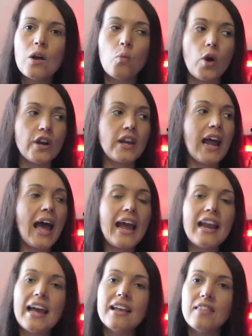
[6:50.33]
it working.
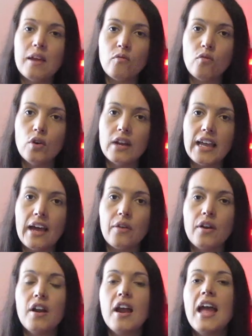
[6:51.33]
I like them four
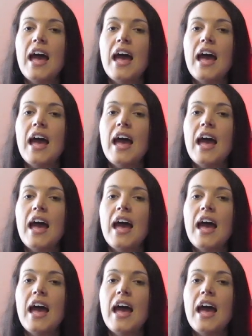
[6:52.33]
together.